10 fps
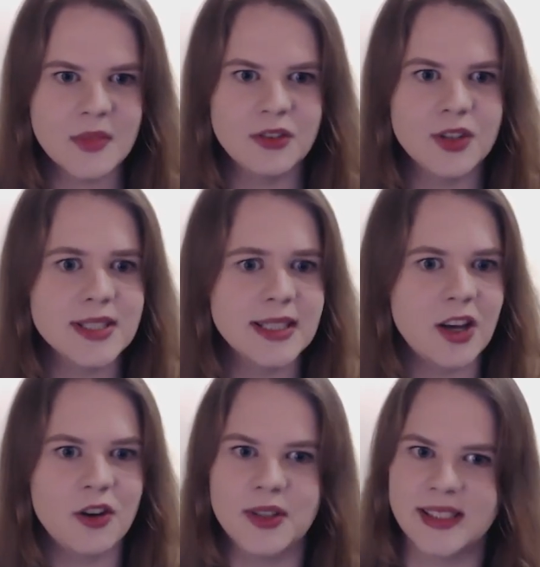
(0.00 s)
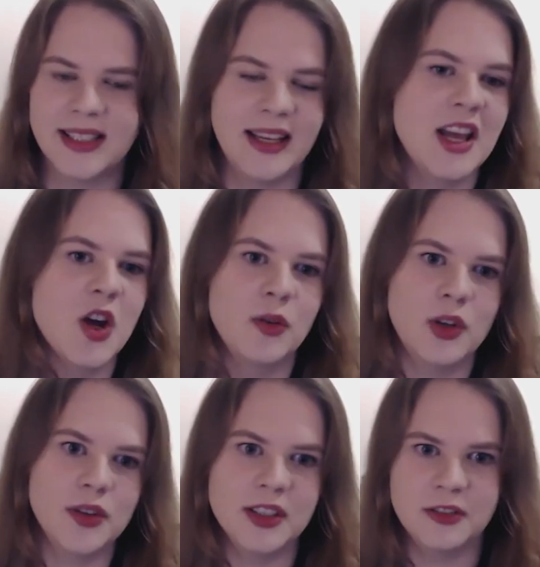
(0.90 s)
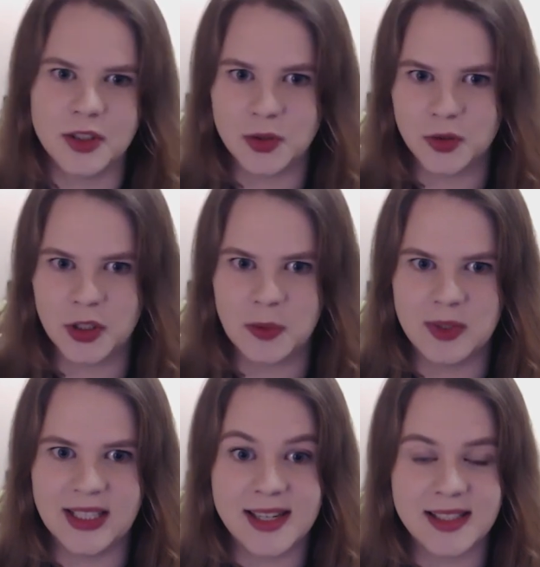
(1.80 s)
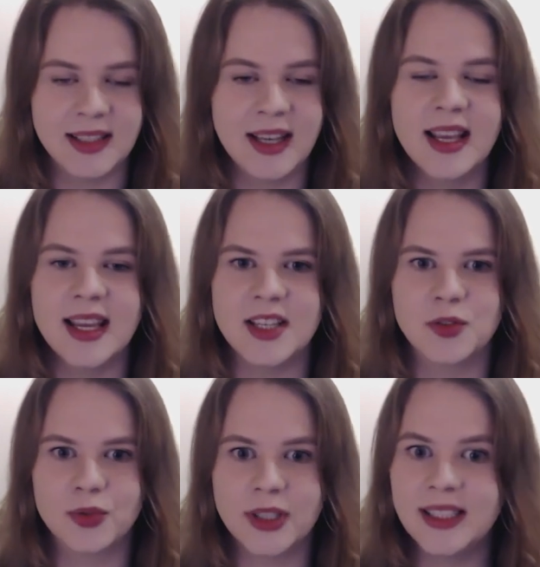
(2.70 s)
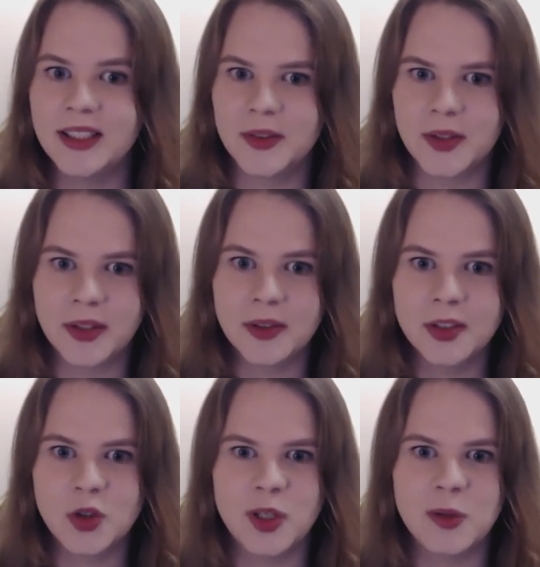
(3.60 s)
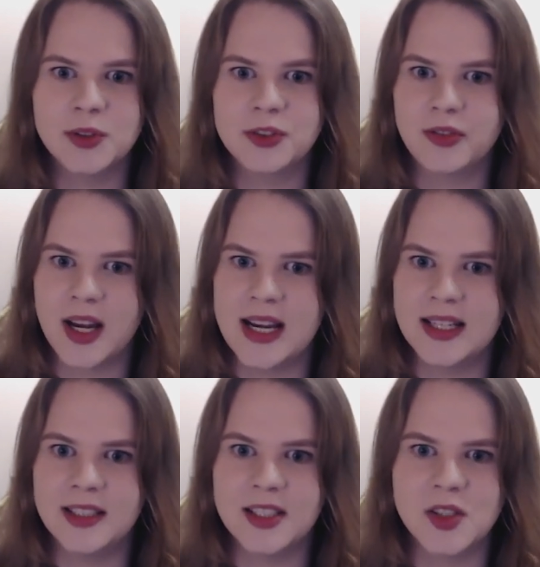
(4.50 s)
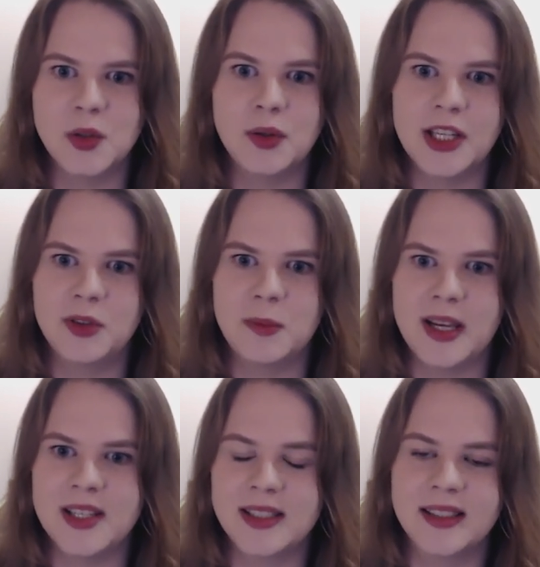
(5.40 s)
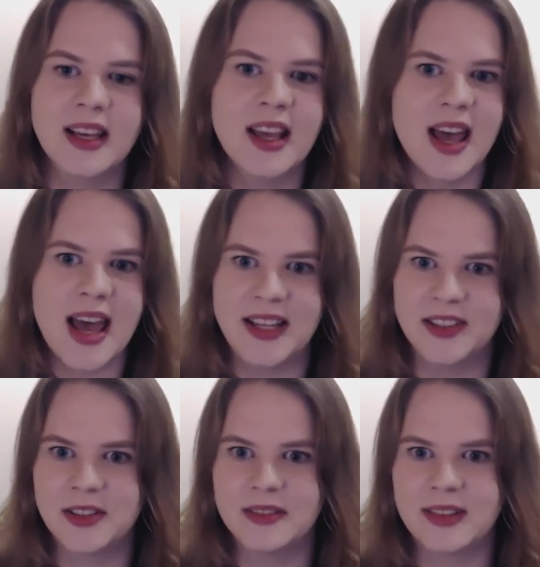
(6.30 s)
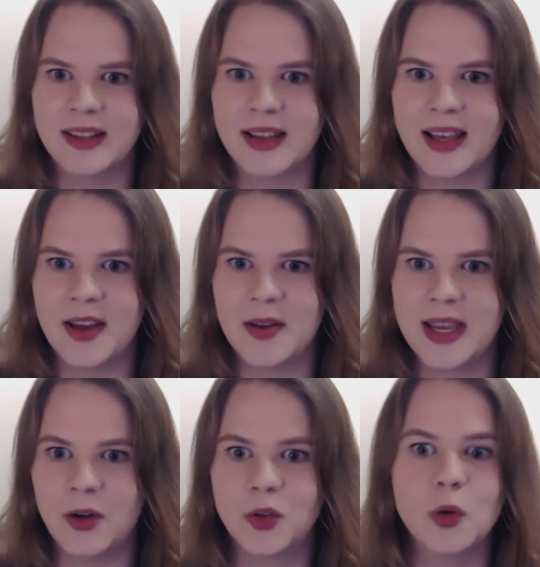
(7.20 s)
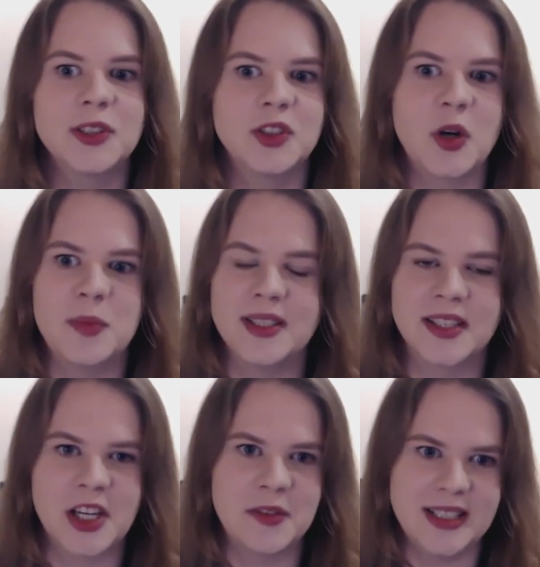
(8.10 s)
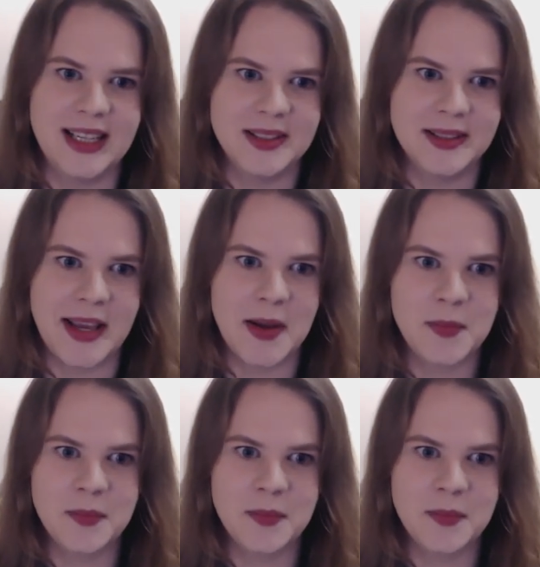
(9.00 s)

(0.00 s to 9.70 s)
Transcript: Firstly, obviously, we've got the official documentation. It's really thorough. You'll be able to find additional information and Uh, on all the topics I covered here today.